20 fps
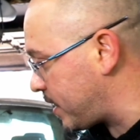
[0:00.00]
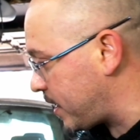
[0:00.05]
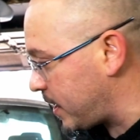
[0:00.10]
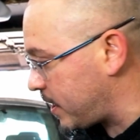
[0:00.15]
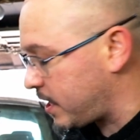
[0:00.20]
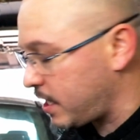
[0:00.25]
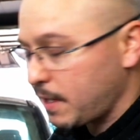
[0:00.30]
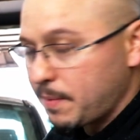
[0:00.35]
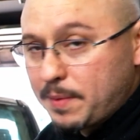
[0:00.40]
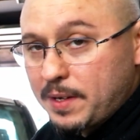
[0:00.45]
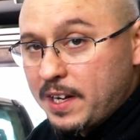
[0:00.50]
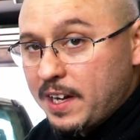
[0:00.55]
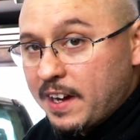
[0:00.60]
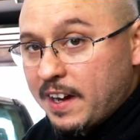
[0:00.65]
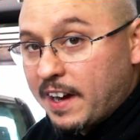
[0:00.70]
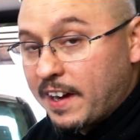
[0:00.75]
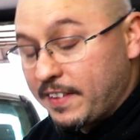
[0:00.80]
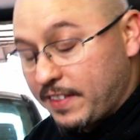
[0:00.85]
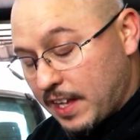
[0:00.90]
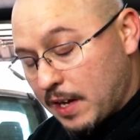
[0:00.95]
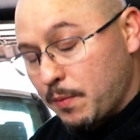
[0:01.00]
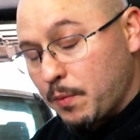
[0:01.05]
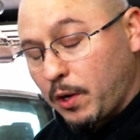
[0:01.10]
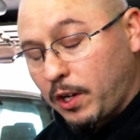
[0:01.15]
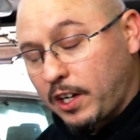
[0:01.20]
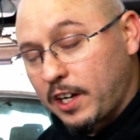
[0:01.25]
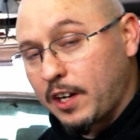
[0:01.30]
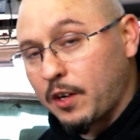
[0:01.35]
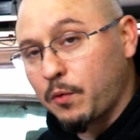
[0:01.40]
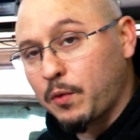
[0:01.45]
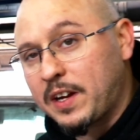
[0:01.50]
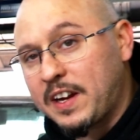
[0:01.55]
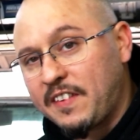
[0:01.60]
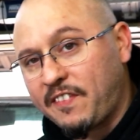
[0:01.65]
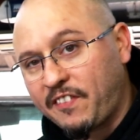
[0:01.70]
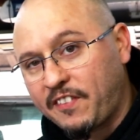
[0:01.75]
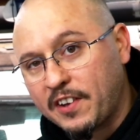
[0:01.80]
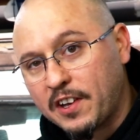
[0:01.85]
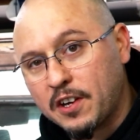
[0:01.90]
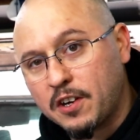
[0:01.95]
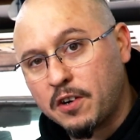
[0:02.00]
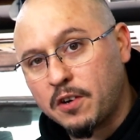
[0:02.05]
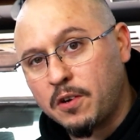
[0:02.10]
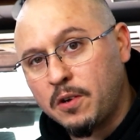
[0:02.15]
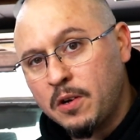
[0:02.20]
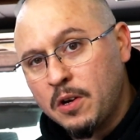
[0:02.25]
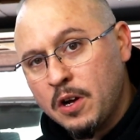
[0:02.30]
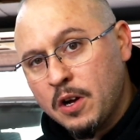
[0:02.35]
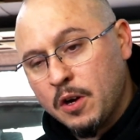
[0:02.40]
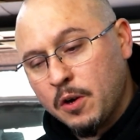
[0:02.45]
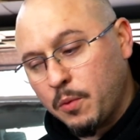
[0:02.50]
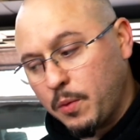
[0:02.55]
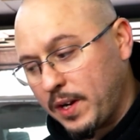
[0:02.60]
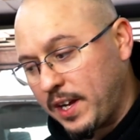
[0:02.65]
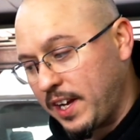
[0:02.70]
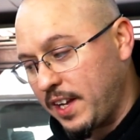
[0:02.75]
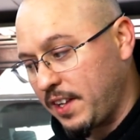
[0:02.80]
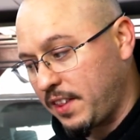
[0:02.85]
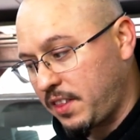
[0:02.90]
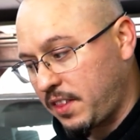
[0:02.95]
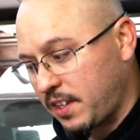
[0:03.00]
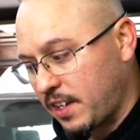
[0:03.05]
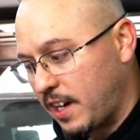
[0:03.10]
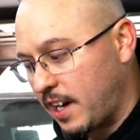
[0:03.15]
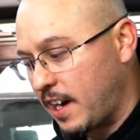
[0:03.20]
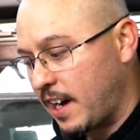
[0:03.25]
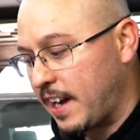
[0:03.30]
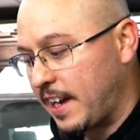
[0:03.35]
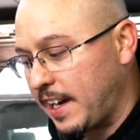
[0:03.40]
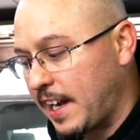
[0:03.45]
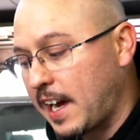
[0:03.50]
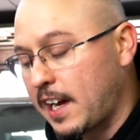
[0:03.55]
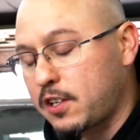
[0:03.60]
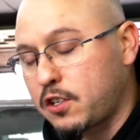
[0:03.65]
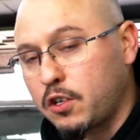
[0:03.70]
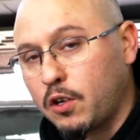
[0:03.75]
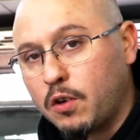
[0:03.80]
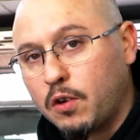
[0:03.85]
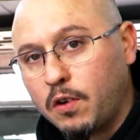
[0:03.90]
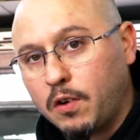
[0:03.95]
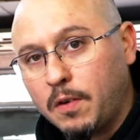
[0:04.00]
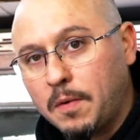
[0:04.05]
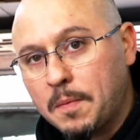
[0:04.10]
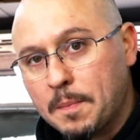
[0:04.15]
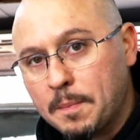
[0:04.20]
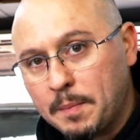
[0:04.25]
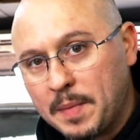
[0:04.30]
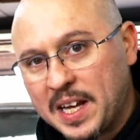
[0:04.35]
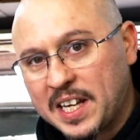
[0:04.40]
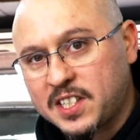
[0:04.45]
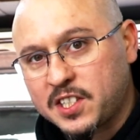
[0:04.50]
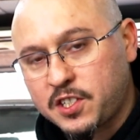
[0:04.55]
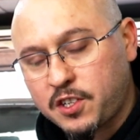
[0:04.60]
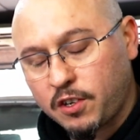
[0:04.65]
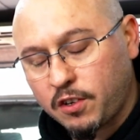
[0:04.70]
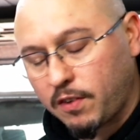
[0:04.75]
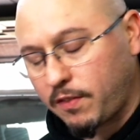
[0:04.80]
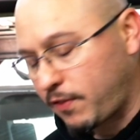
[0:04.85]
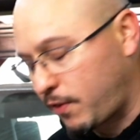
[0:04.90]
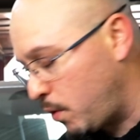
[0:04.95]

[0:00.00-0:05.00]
system, and then we're going to refill with an actual mixture of